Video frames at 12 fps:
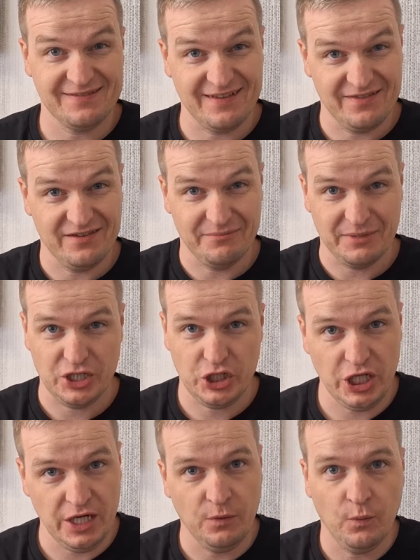that the
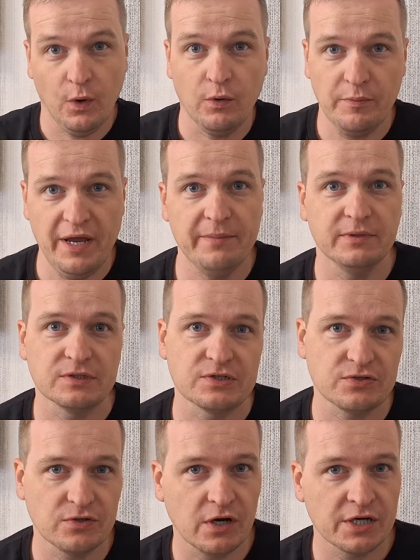machine won't be able to
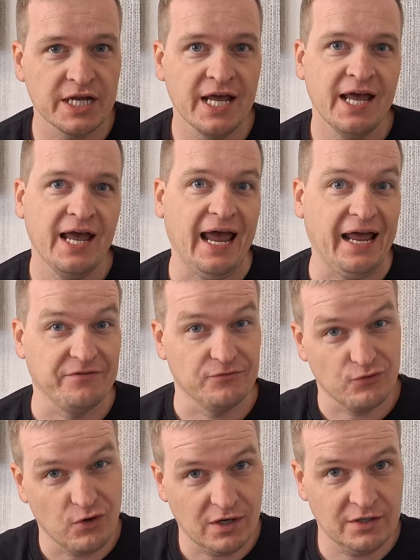start and
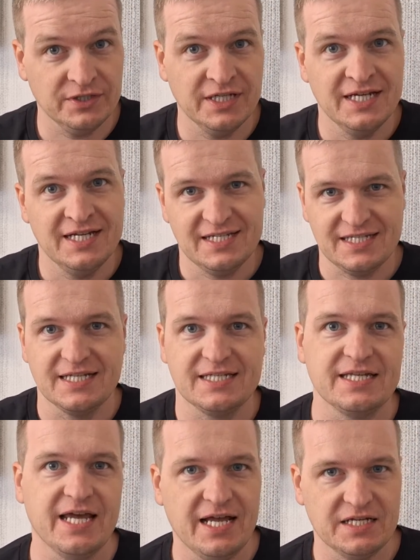run since
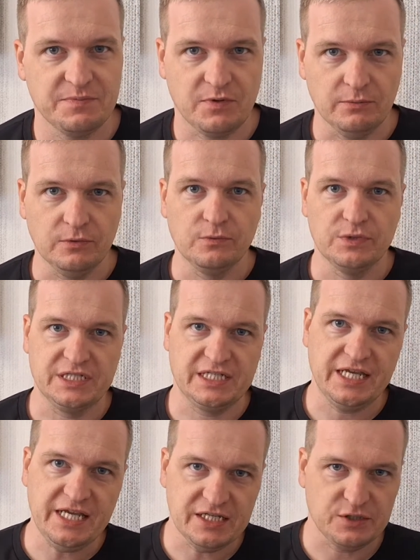it has problem with
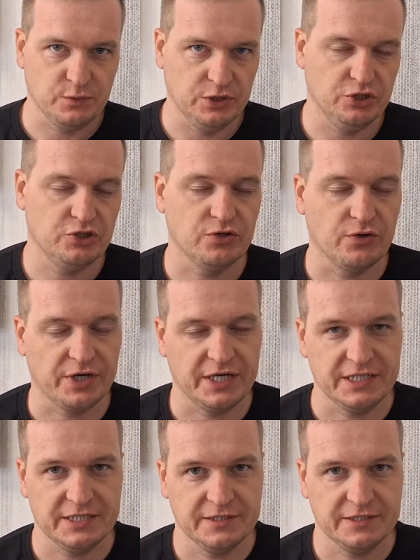key switch circuit.